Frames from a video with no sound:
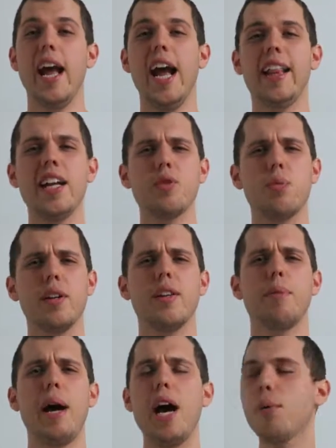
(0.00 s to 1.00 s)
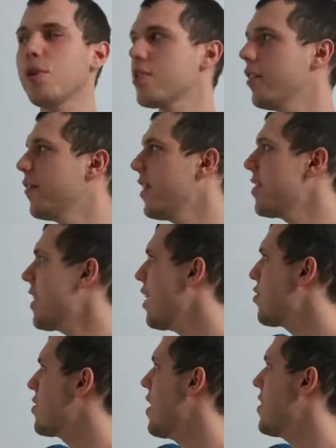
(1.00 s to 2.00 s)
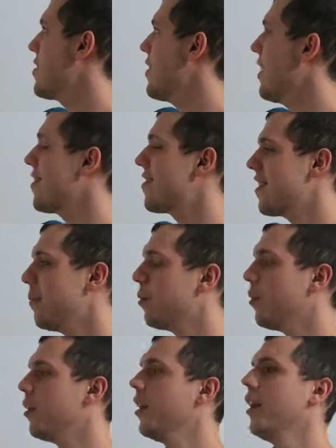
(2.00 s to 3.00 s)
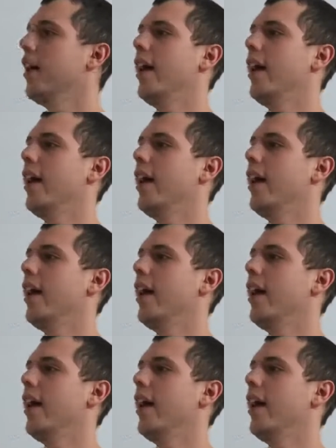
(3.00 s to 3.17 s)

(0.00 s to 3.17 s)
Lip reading: And that's one of the powers of this exercise, is that it's simple,